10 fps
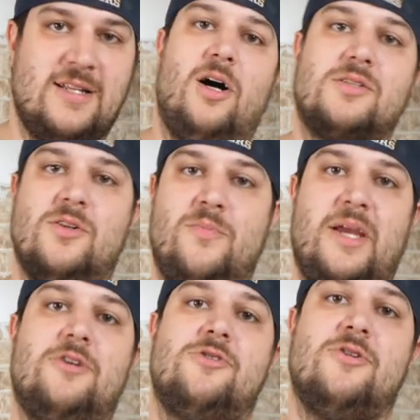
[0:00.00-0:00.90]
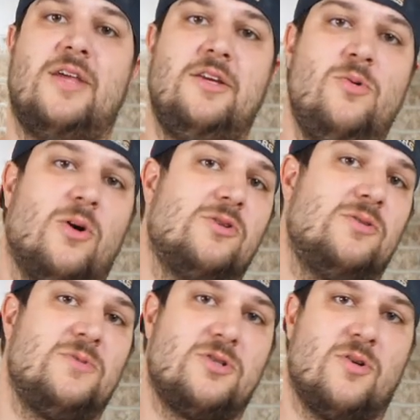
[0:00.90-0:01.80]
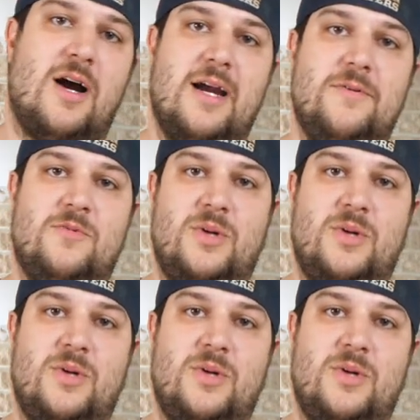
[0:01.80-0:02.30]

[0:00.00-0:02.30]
Also, make sure that you are subscribed,